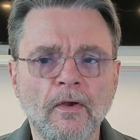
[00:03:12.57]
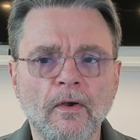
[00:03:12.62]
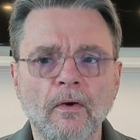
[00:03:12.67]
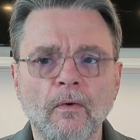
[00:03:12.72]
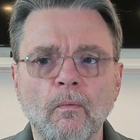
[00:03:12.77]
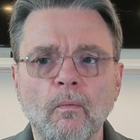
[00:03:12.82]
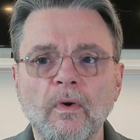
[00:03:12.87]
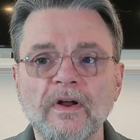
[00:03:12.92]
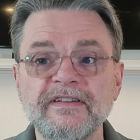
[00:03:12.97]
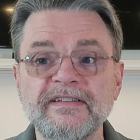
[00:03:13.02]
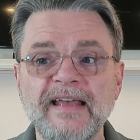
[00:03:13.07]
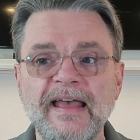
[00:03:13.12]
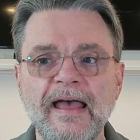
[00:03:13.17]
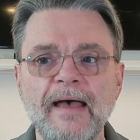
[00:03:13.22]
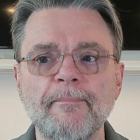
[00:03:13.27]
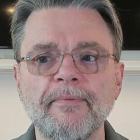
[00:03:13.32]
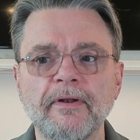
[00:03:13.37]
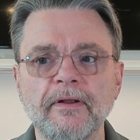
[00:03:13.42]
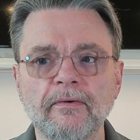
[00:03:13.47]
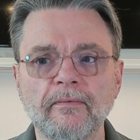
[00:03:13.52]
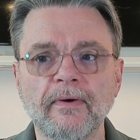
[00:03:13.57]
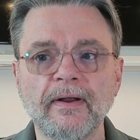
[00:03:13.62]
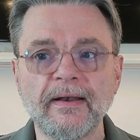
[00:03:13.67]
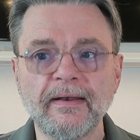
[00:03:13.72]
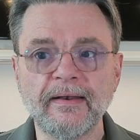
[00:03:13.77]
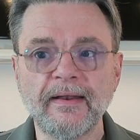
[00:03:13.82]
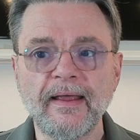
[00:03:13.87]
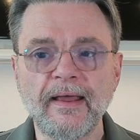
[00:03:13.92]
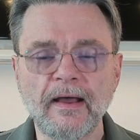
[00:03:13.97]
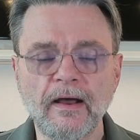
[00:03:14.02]
What's happening
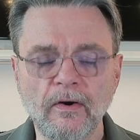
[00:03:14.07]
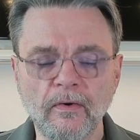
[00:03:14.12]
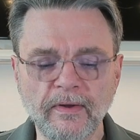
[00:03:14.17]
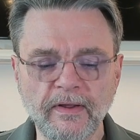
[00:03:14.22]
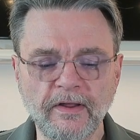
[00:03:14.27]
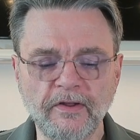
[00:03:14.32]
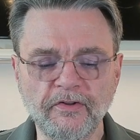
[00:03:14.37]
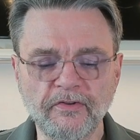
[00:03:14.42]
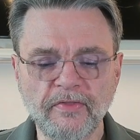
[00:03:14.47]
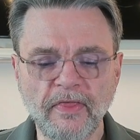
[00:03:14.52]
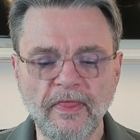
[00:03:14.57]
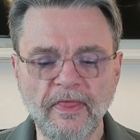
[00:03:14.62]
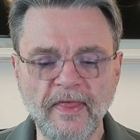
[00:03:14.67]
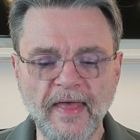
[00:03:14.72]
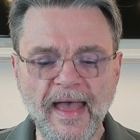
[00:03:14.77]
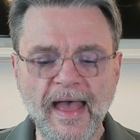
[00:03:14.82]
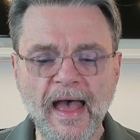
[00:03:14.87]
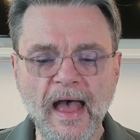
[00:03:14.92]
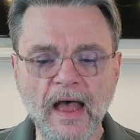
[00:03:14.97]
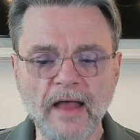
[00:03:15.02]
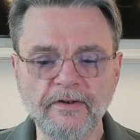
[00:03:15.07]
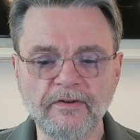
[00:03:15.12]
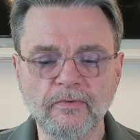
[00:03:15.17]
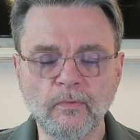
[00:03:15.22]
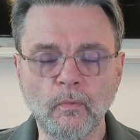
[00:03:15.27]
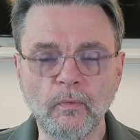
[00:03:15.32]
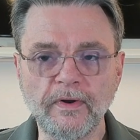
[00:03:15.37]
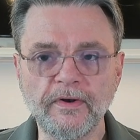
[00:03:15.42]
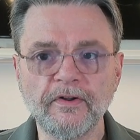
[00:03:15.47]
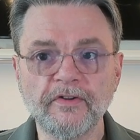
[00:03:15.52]
right now is that
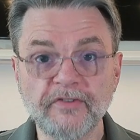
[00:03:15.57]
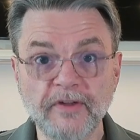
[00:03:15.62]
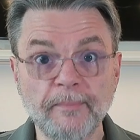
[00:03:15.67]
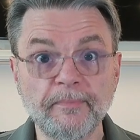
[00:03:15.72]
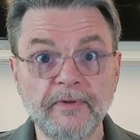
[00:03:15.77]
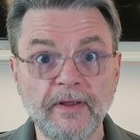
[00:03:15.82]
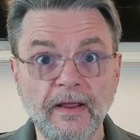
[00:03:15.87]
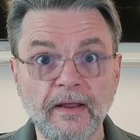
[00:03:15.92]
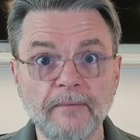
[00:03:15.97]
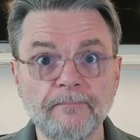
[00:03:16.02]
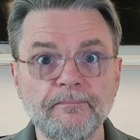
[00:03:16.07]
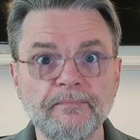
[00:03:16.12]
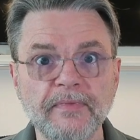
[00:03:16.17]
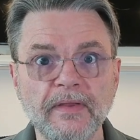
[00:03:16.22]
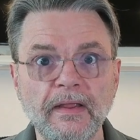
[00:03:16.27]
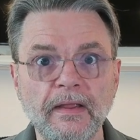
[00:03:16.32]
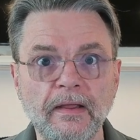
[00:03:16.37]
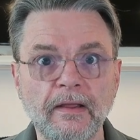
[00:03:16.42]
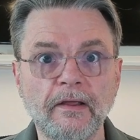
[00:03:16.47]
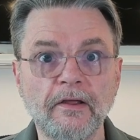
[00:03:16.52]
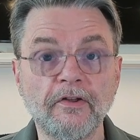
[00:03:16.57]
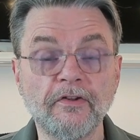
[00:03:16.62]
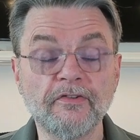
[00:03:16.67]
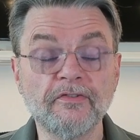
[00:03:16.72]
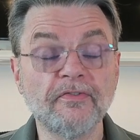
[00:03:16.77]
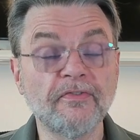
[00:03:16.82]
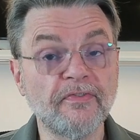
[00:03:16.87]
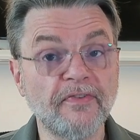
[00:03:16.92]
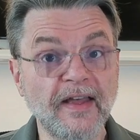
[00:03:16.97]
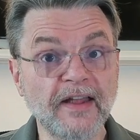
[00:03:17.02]
Windows Update is
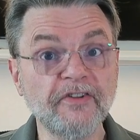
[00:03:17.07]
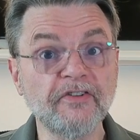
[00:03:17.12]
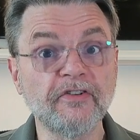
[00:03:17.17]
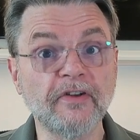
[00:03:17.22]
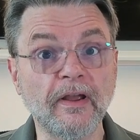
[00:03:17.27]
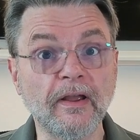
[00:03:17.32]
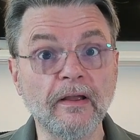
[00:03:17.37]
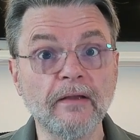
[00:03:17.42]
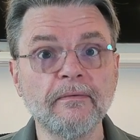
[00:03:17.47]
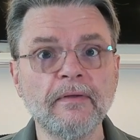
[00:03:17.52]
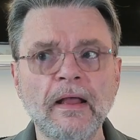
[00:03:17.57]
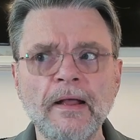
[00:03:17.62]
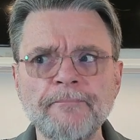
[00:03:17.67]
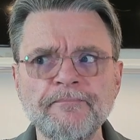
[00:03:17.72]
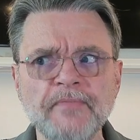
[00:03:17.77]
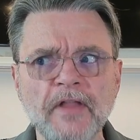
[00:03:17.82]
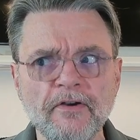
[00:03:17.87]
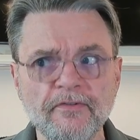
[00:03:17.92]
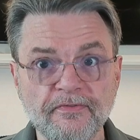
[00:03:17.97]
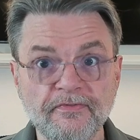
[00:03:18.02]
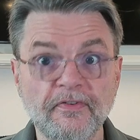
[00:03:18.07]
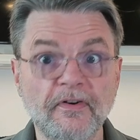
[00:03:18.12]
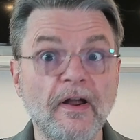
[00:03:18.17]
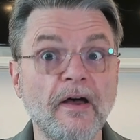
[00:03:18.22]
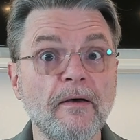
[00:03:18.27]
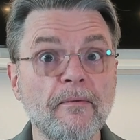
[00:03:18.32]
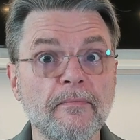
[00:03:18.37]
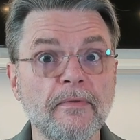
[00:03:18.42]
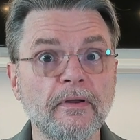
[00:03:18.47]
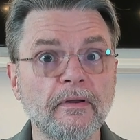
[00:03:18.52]
fetching
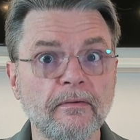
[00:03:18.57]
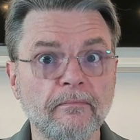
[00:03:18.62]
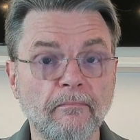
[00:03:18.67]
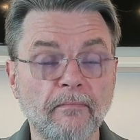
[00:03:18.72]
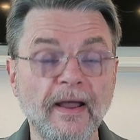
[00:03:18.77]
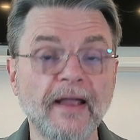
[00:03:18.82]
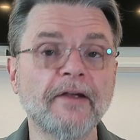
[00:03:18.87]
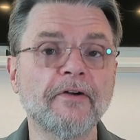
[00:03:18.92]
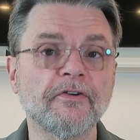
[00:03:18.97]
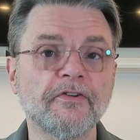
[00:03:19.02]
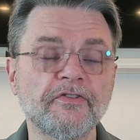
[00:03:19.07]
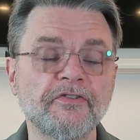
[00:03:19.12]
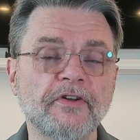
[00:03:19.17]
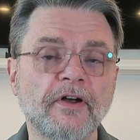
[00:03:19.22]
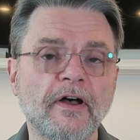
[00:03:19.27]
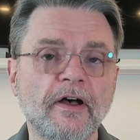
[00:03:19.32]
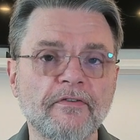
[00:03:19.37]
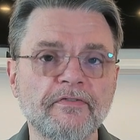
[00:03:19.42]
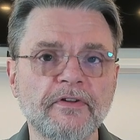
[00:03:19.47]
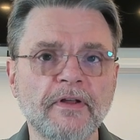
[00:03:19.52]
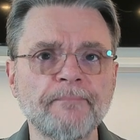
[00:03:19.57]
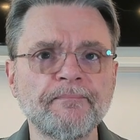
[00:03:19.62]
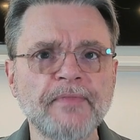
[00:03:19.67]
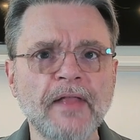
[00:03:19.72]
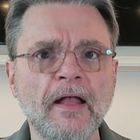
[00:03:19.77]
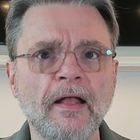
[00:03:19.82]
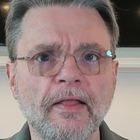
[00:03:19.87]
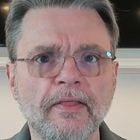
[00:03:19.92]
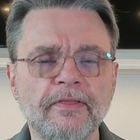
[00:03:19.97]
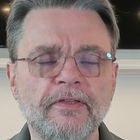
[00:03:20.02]
from Microsoft
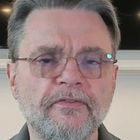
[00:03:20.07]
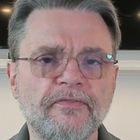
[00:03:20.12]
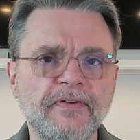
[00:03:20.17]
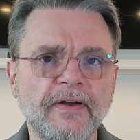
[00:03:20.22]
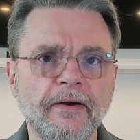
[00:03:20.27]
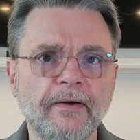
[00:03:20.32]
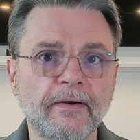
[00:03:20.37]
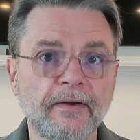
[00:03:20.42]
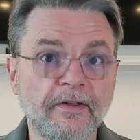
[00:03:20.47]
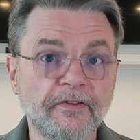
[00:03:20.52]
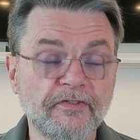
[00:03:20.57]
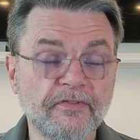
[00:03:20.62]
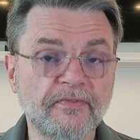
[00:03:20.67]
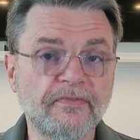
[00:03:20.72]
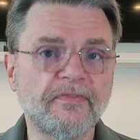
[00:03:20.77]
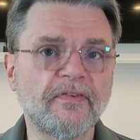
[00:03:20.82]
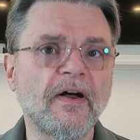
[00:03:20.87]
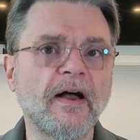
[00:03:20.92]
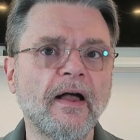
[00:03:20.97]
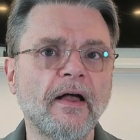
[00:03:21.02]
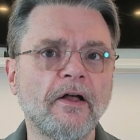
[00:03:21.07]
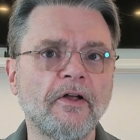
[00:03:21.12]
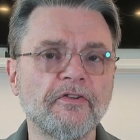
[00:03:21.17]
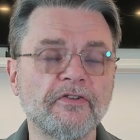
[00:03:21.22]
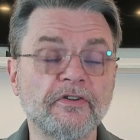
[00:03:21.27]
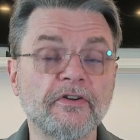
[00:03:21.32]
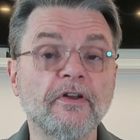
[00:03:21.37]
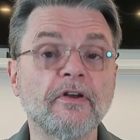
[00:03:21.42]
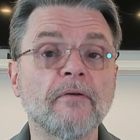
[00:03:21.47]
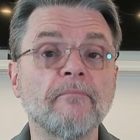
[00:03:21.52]
the various files
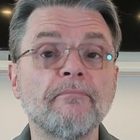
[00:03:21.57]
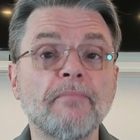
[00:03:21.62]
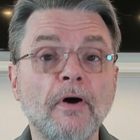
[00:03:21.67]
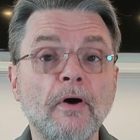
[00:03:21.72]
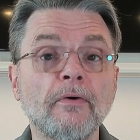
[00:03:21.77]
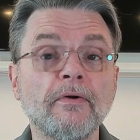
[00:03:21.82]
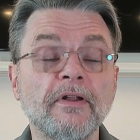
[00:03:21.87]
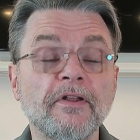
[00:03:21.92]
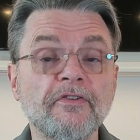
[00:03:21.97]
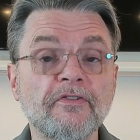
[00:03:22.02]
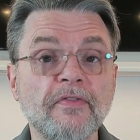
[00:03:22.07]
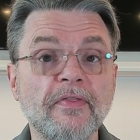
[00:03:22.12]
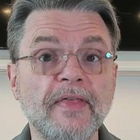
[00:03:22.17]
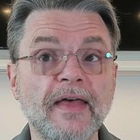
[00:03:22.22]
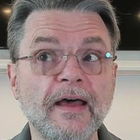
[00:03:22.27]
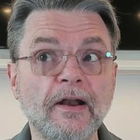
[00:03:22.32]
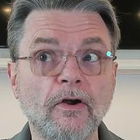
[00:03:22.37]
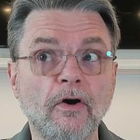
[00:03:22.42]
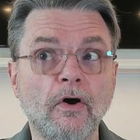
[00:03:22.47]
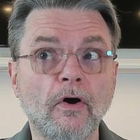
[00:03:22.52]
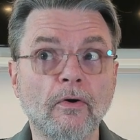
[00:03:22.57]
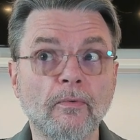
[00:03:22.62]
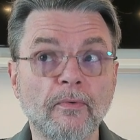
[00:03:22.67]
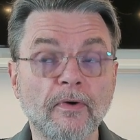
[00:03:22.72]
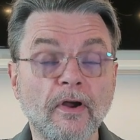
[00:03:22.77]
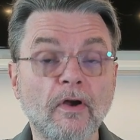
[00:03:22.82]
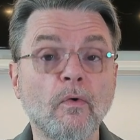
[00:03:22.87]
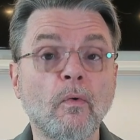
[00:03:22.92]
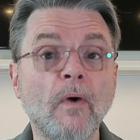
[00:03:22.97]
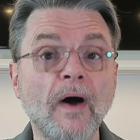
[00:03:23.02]
and components that are
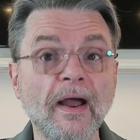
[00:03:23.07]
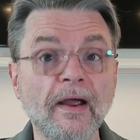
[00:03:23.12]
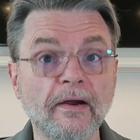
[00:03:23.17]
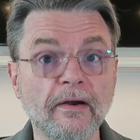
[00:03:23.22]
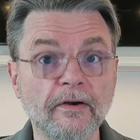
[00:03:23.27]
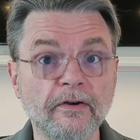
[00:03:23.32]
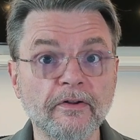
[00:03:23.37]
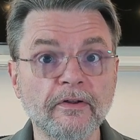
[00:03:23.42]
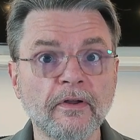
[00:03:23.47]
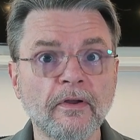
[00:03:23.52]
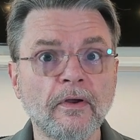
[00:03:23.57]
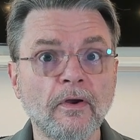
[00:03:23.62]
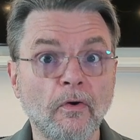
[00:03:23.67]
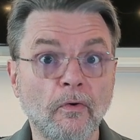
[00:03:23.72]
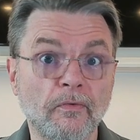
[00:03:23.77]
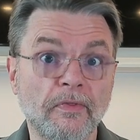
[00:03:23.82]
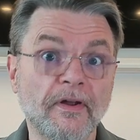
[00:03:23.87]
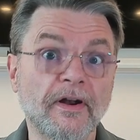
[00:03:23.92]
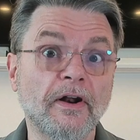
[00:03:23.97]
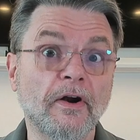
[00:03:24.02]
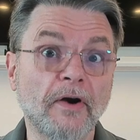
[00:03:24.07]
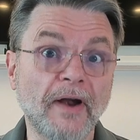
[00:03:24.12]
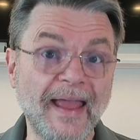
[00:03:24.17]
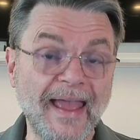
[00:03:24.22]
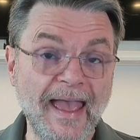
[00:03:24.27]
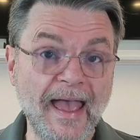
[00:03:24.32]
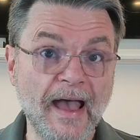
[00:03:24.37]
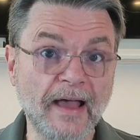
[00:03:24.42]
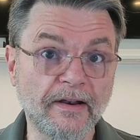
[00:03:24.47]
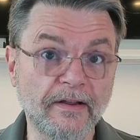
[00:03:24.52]
required or that are
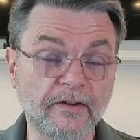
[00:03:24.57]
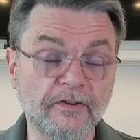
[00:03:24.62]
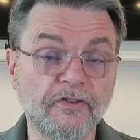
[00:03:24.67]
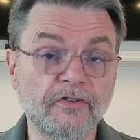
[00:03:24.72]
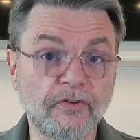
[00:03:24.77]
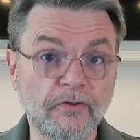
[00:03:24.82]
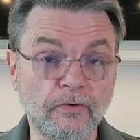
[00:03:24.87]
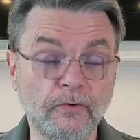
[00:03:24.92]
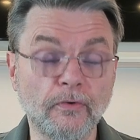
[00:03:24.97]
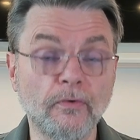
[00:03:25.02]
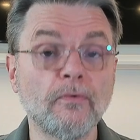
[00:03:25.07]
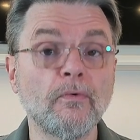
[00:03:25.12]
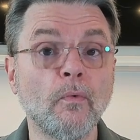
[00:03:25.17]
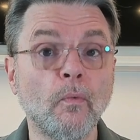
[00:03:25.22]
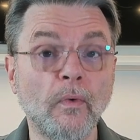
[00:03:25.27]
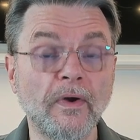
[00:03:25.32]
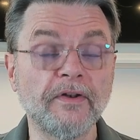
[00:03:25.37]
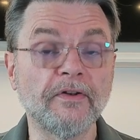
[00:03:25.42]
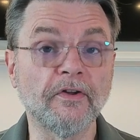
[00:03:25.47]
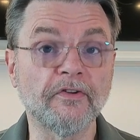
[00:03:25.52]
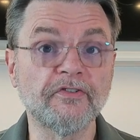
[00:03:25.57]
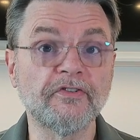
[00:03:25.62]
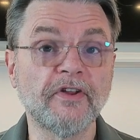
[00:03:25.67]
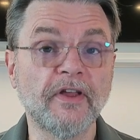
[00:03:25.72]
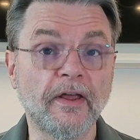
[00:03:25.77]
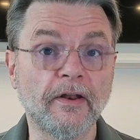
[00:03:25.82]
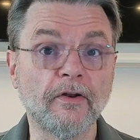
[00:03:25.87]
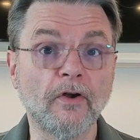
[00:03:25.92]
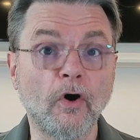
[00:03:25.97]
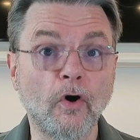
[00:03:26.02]
added to Windows
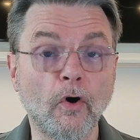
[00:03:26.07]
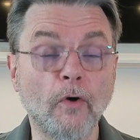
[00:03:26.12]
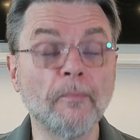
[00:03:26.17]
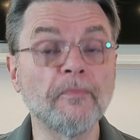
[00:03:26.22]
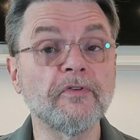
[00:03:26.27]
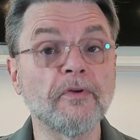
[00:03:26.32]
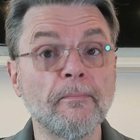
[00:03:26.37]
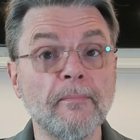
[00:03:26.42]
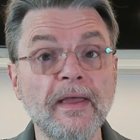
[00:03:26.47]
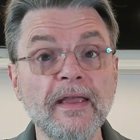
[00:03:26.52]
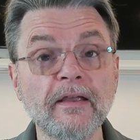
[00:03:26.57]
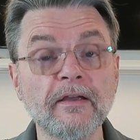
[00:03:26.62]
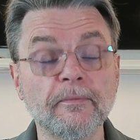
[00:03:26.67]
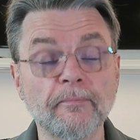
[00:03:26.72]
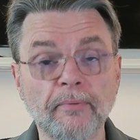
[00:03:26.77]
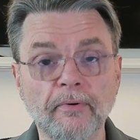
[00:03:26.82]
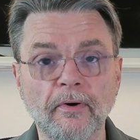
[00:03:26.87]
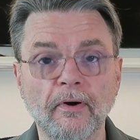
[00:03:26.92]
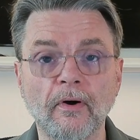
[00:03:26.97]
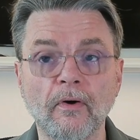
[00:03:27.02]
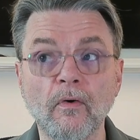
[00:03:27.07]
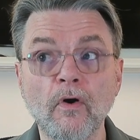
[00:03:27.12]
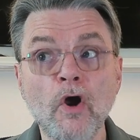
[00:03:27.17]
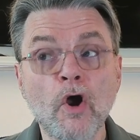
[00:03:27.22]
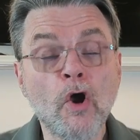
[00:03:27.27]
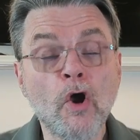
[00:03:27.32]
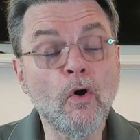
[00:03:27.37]
ten Home to make it Pro,